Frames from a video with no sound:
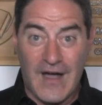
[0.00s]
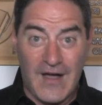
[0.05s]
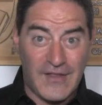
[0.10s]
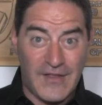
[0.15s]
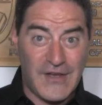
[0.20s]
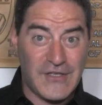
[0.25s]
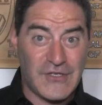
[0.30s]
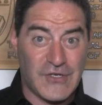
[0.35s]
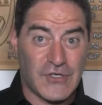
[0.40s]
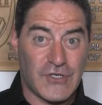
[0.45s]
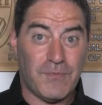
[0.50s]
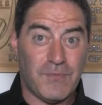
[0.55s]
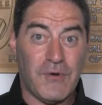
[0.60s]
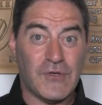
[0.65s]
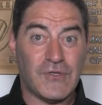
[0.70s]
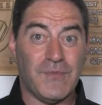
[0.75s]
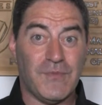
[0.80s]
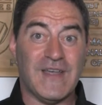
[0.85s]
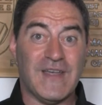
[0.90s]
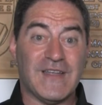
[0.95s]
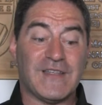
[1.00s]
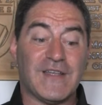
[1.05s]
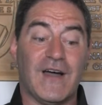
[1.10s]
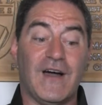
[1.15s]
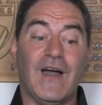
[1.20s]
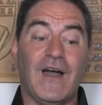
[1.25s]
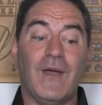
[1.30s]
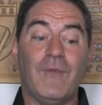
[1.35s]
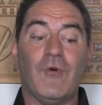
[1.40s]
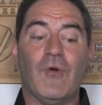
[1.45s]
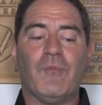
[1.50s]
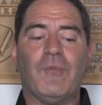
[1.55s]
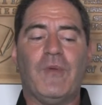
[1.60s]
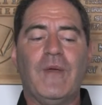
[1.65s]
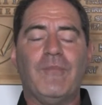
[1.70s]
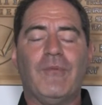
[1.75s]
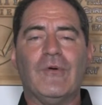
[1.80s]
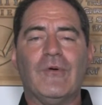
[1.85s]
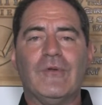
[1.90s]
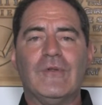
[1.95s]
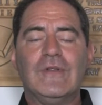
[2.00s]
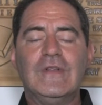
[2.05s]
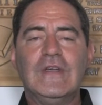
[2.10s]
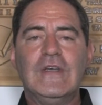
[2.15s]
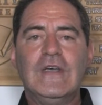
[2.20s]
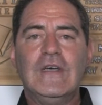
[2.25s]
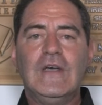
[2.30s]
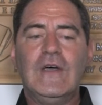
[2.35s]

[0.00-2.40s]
Holidays are supposed to be a time where people,